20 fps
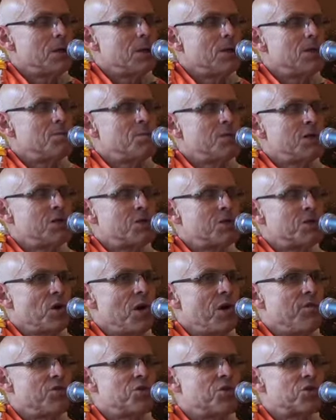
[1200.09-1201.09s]
is because
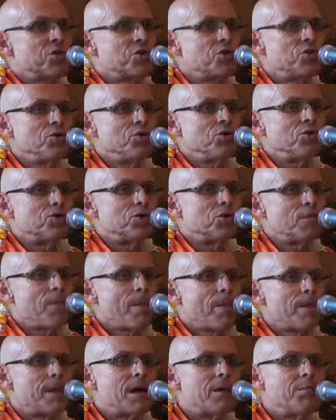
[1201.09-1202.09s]
I understood
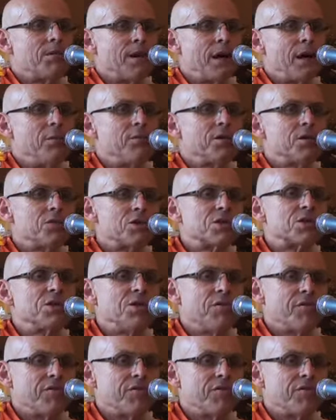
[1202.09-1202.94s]
that Prabhupada was